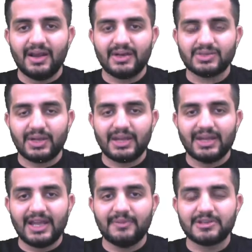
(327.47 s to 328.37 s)
Sorry,
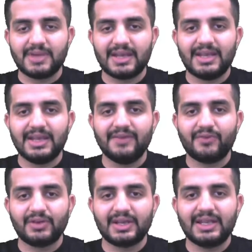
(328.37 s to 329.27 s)
name is my key.
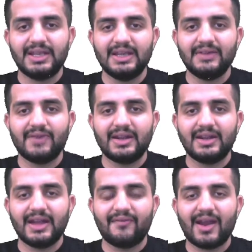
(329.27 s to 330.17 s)
For the key, in
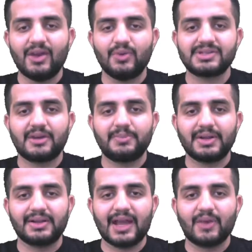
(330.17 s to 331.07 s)
a value is
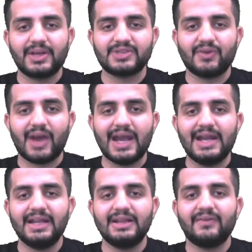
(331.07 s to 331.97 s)
Arpit. Likewise for
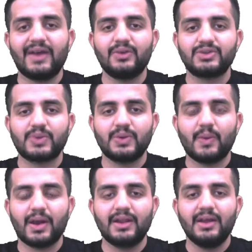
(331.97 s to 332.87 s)
ID, the value is
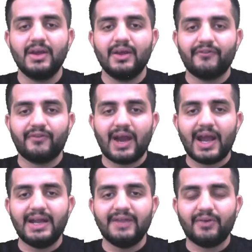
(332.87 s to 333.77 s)
21. For
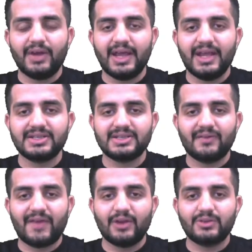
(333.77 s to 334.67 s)
ID, for age, the
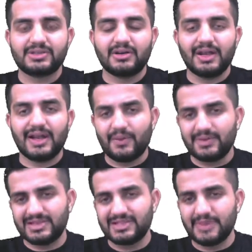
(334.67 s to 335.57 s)
value is 30.
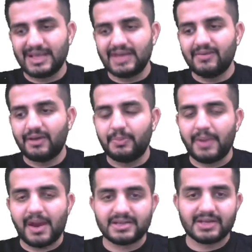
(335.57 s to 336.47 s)
Likewise, this is my key value
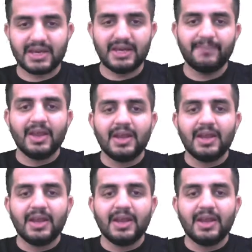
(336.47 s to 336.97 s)
pairs, right?